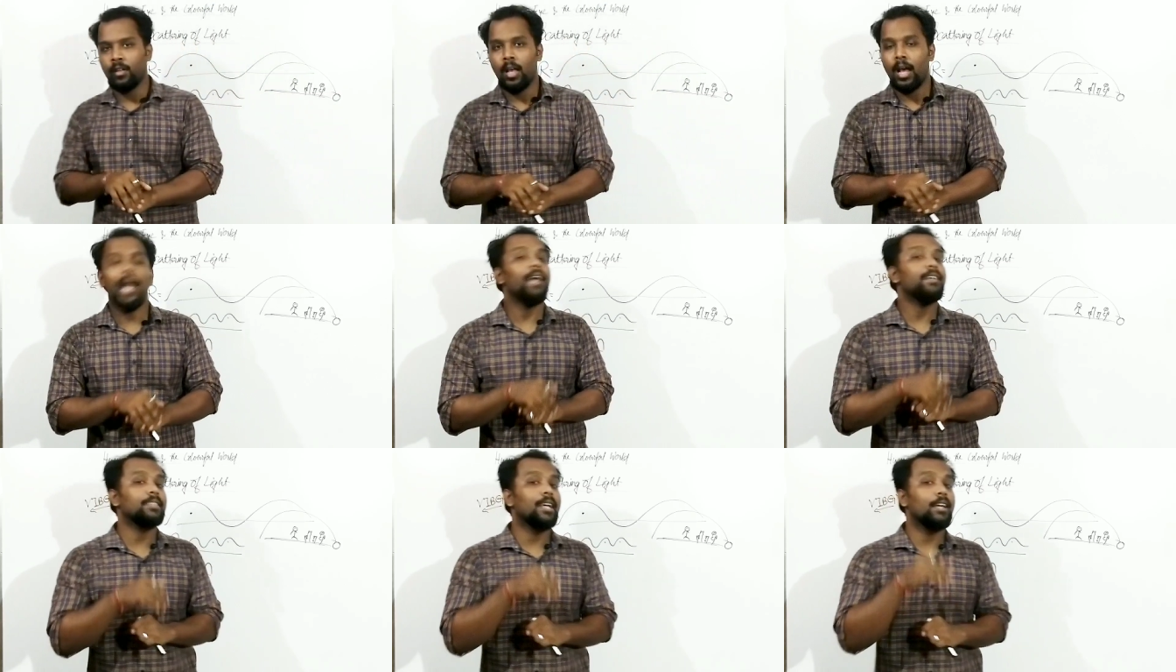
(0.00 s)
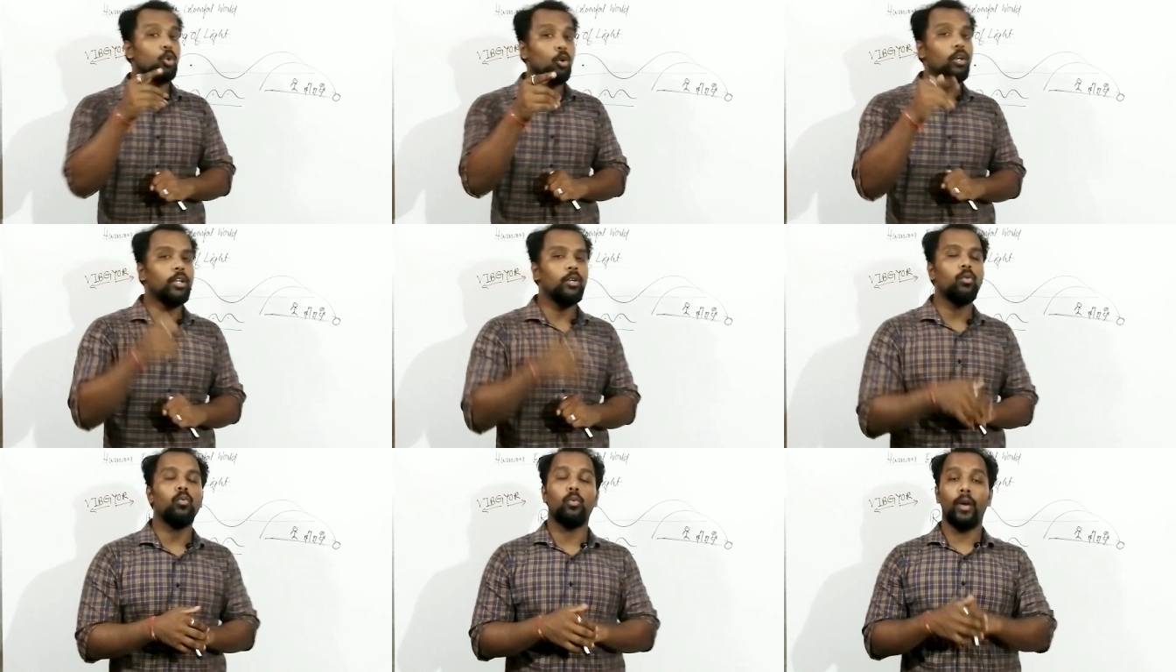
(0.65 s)
As I told you,
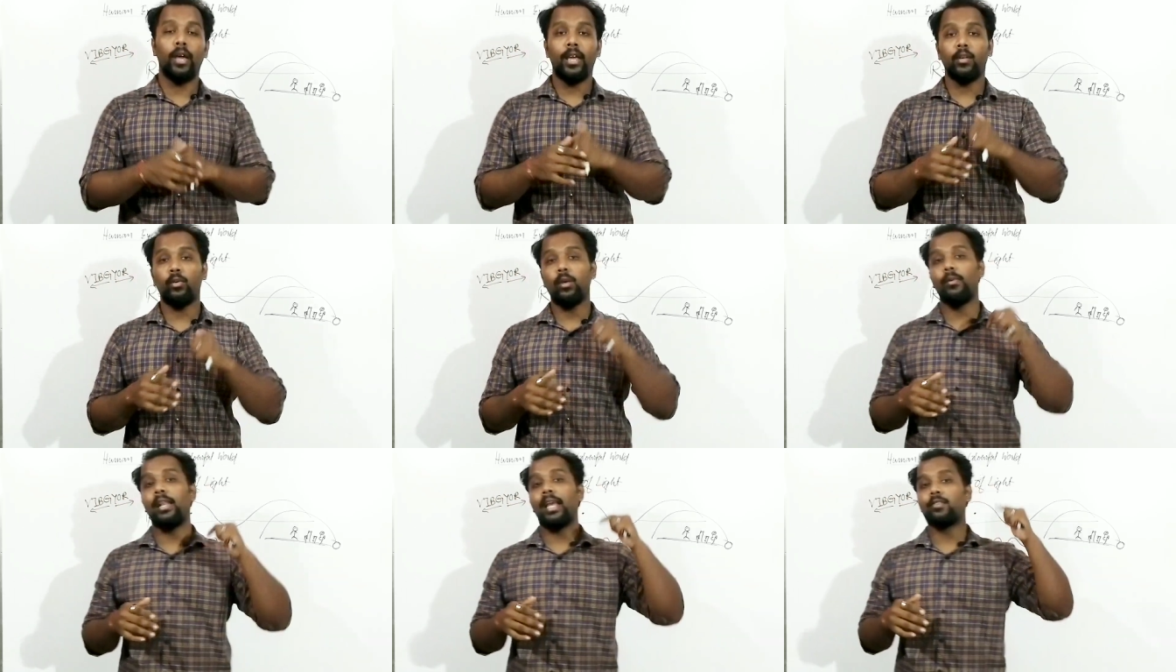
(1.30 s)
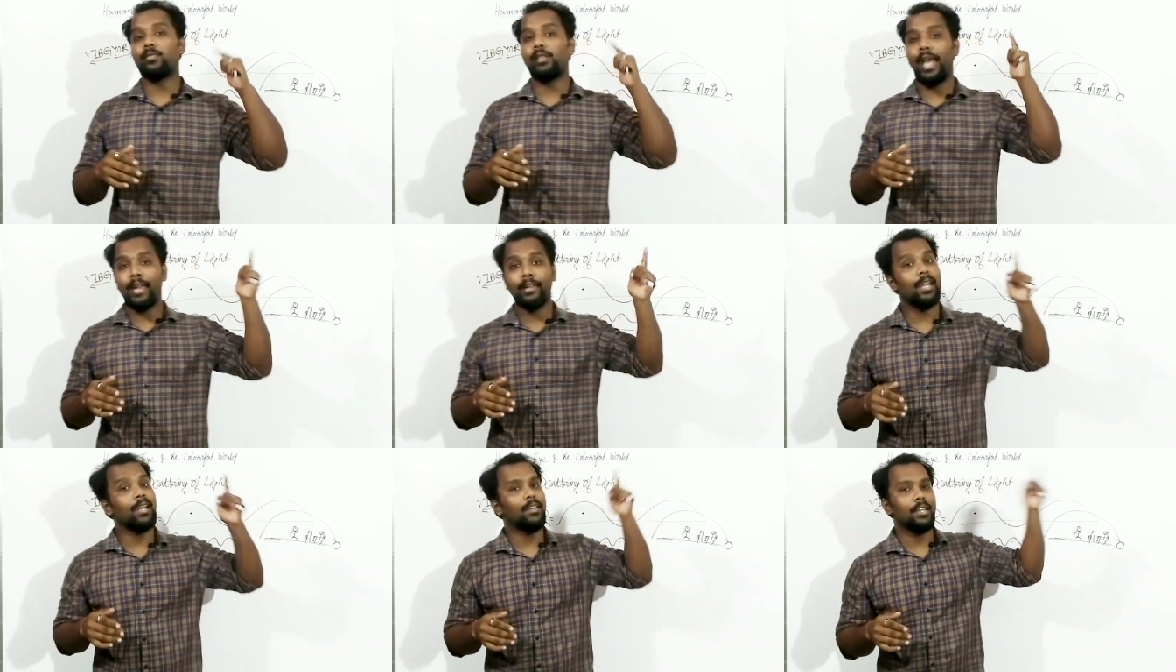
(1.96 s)
where we will actually
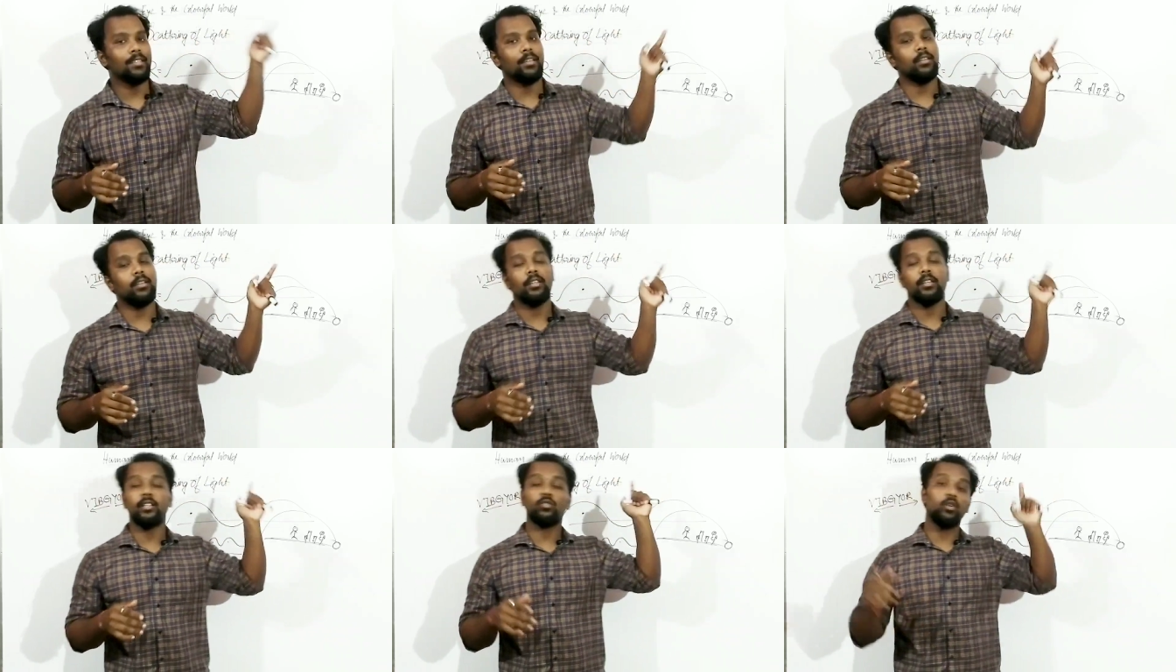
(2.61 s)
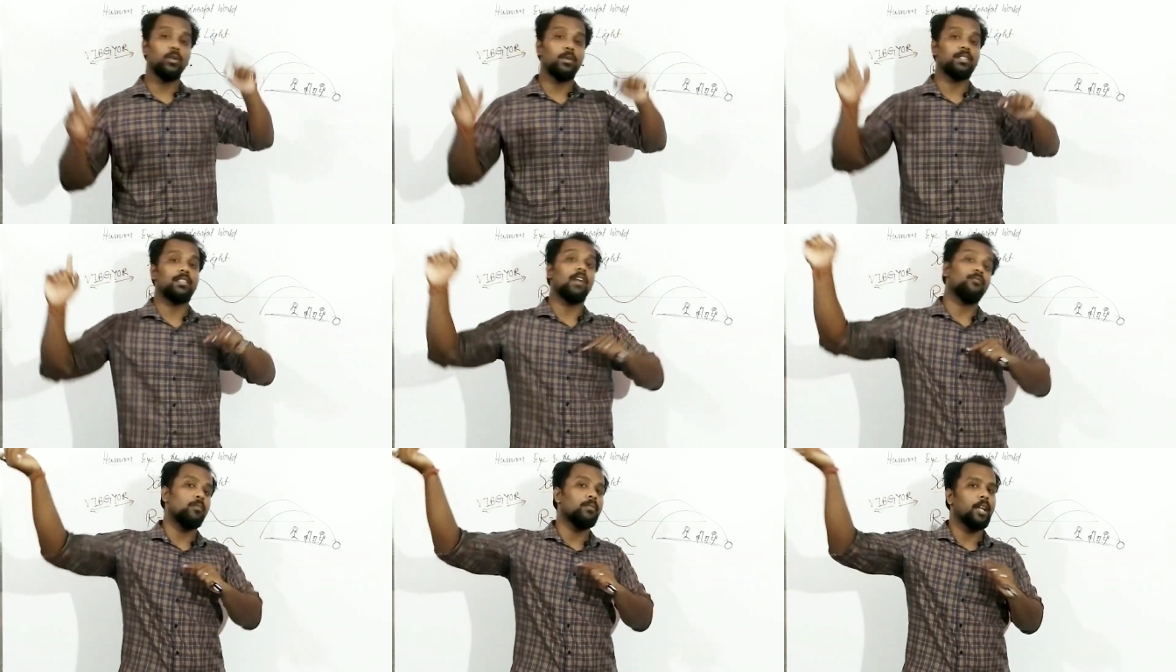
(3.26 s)
end that lesson, it is going to
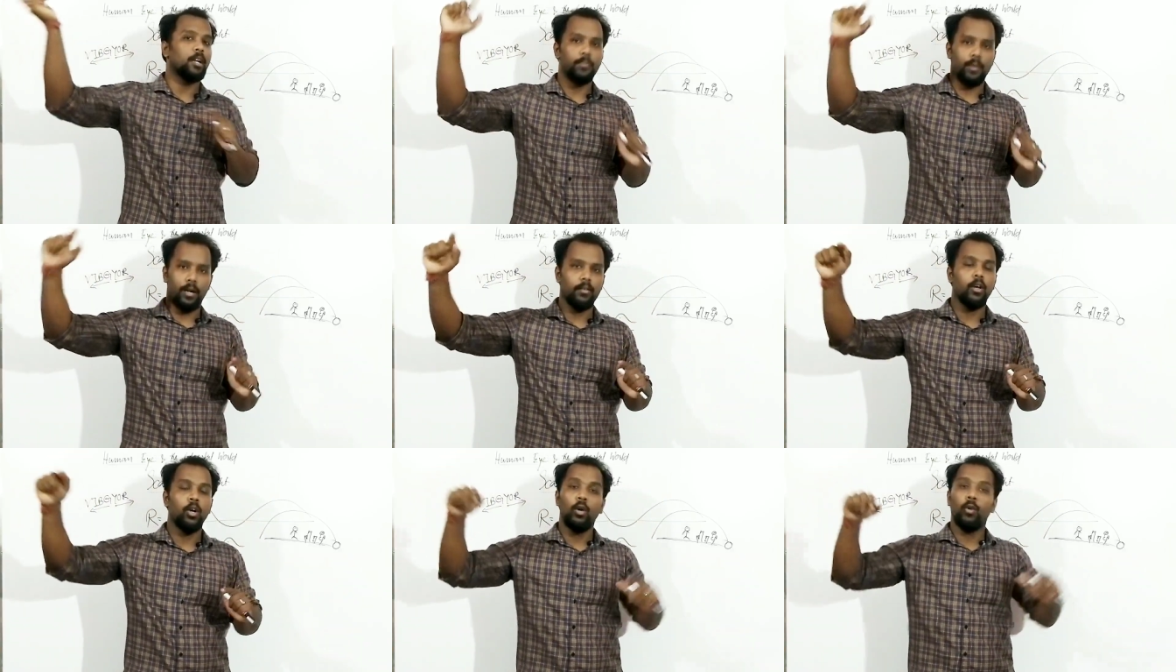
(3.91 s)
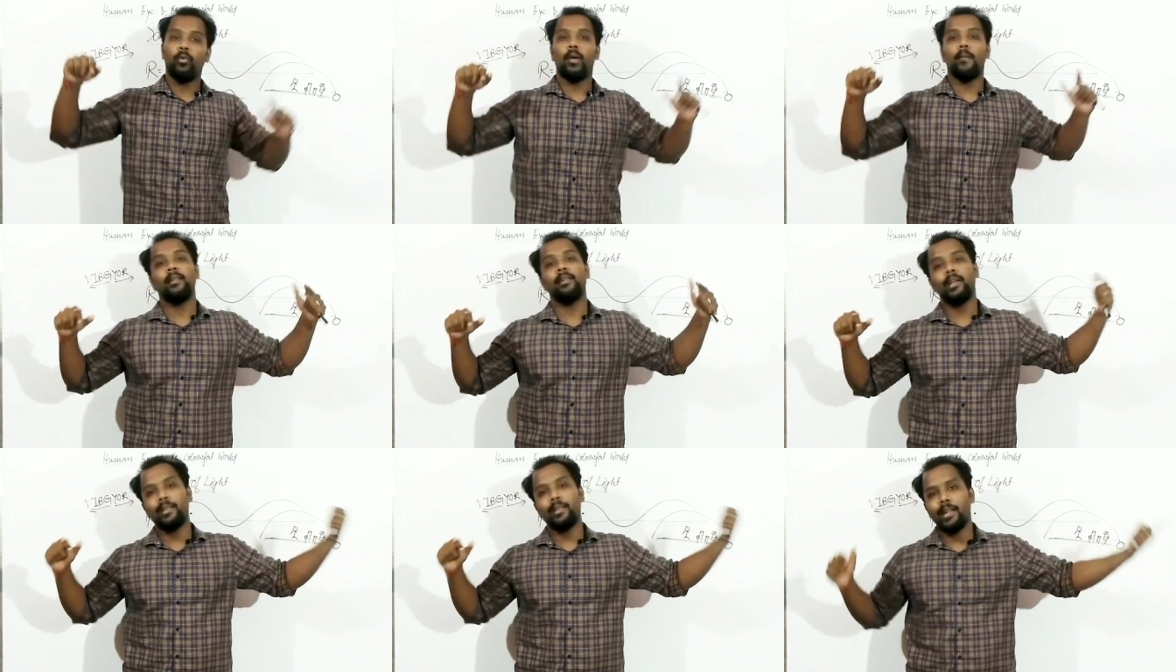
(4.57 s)
start from that part. We have
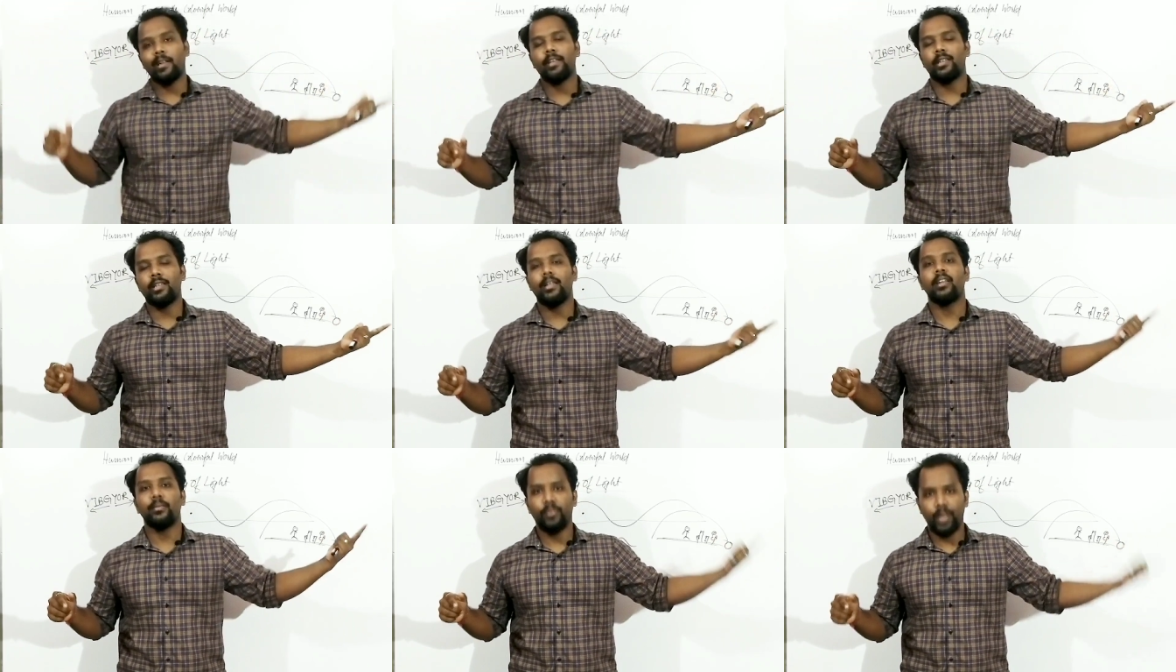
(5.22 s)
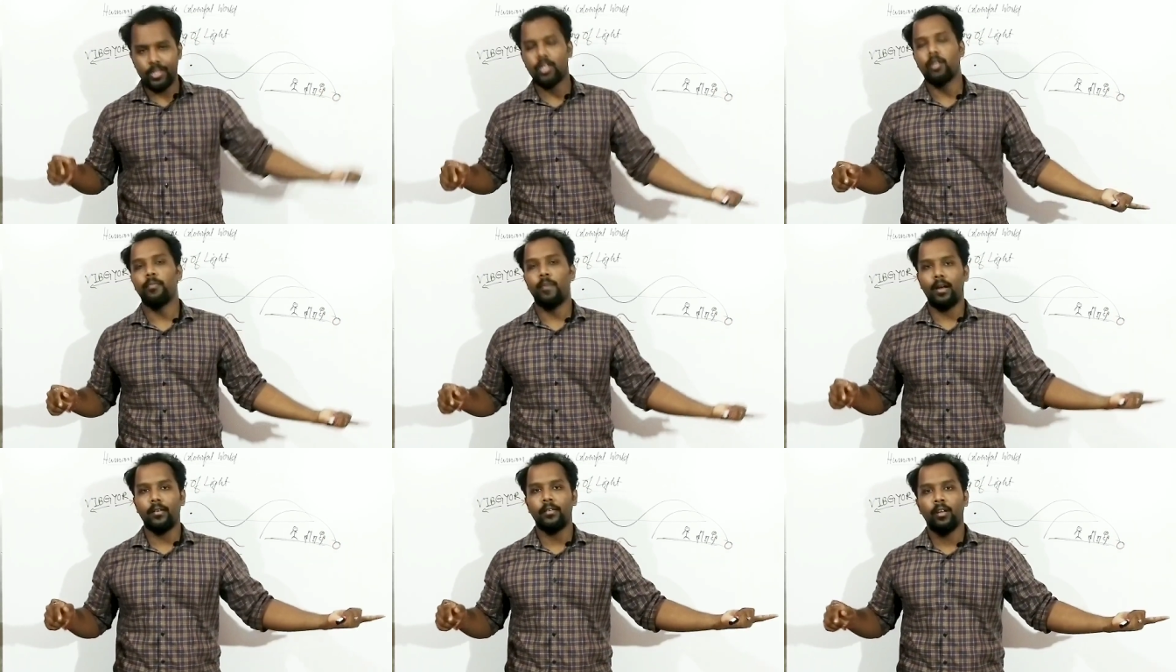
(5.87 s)
ended that lesson in the refraction
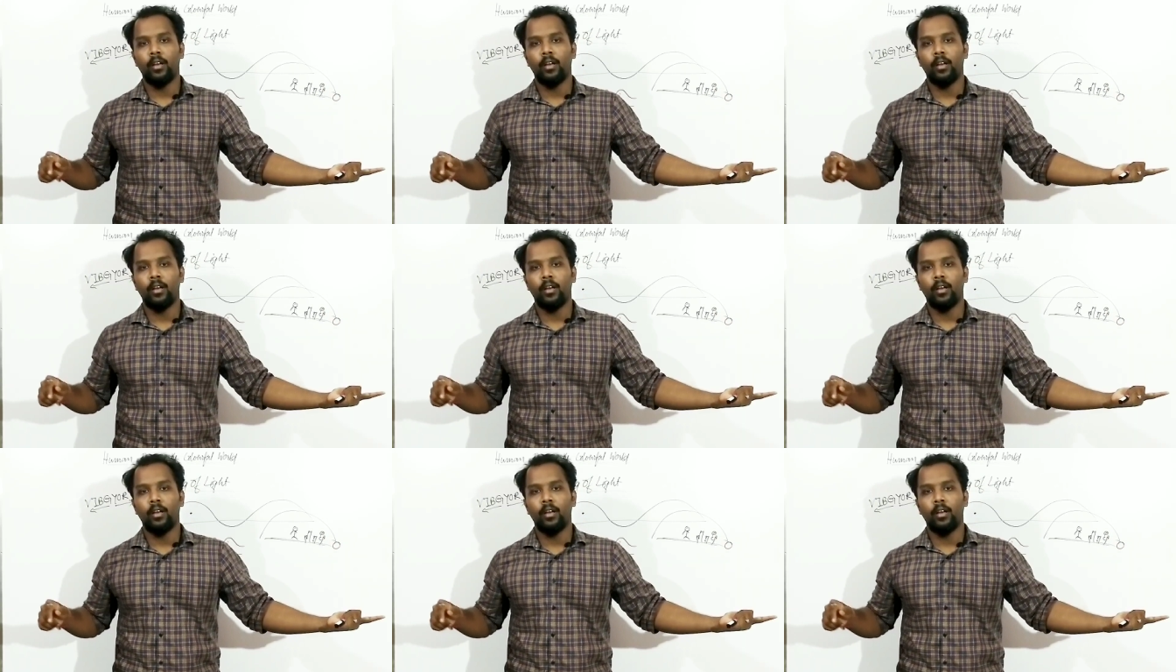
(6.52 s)
part.